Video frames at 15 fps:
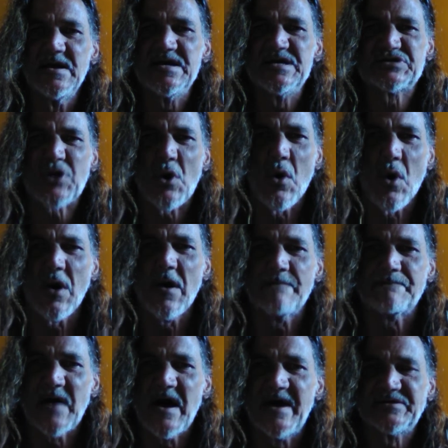is
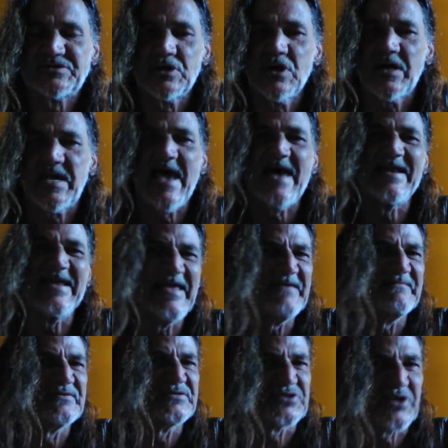horrifying to look at,
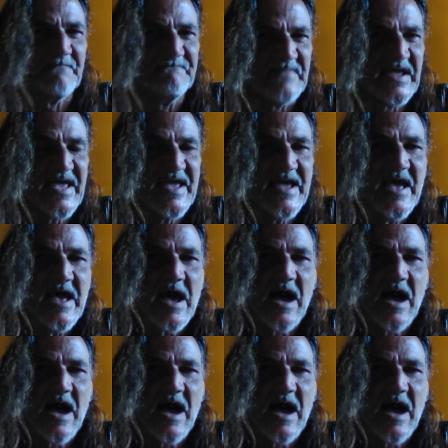even to me,